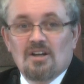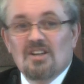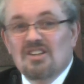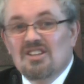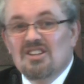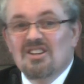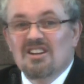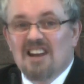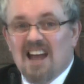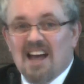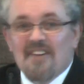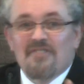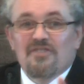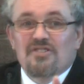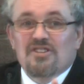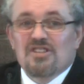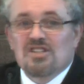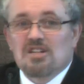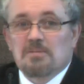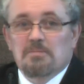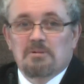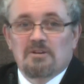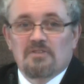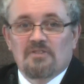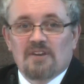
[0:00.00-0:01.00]
you left
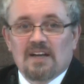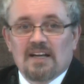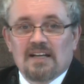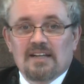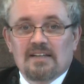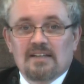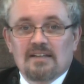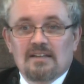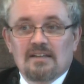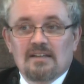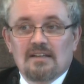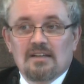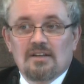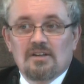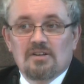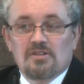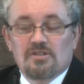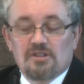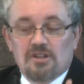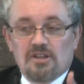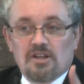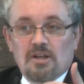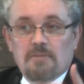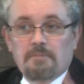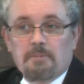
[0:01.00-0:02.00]
some of it
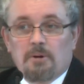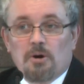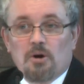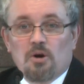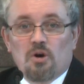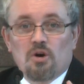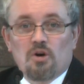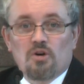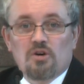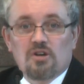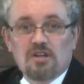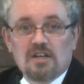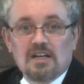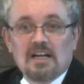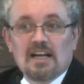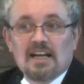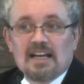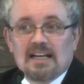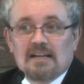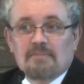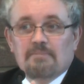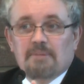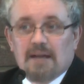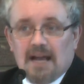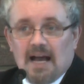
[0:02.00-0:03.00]
so that the poor could
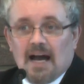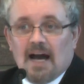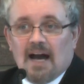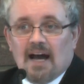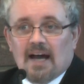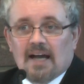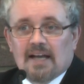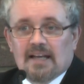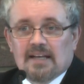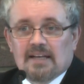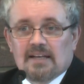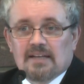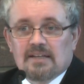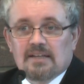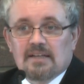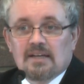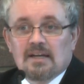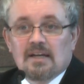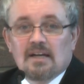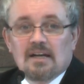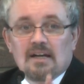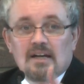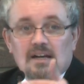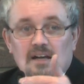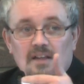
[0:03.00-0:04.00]
glean behind
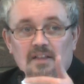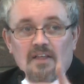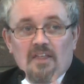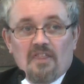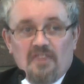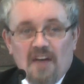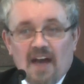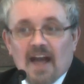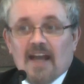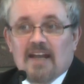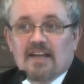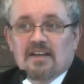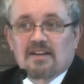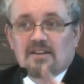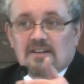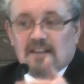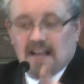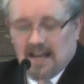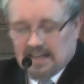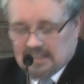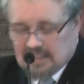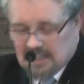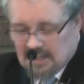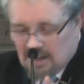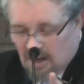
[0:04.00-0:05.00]
and that they could
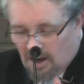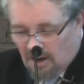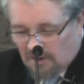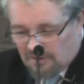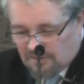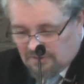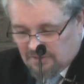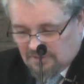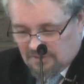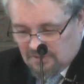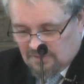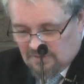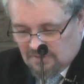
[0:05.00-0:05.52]
get enough.